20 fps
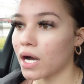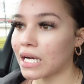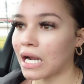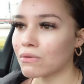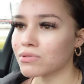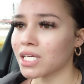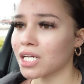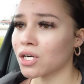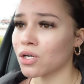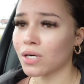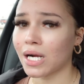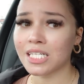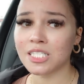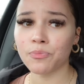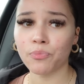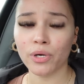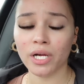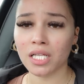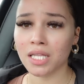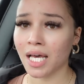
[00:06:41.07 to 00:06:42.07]
And I was like, girl,
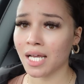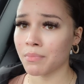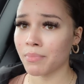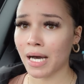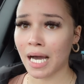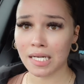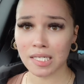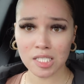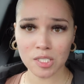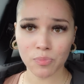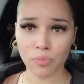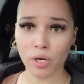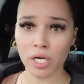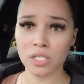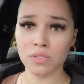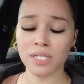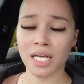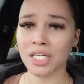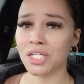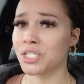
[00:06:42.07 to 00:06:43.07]
I it like body spray.
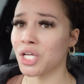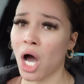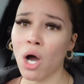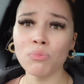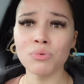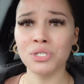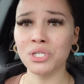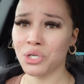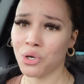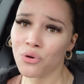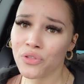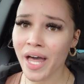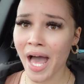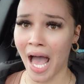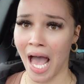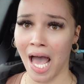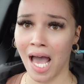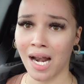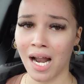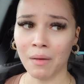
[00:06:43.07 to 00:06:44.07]
She's like, don't do
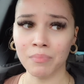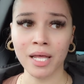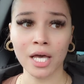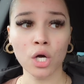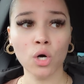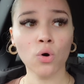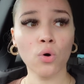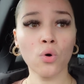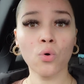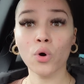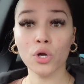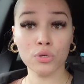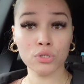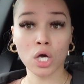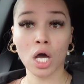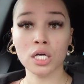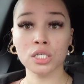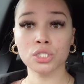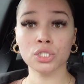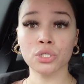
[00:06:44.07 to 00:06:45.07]
that. I'm like, who are you
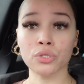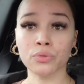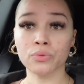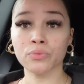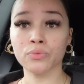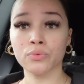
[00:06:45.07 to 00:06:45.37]
talking to?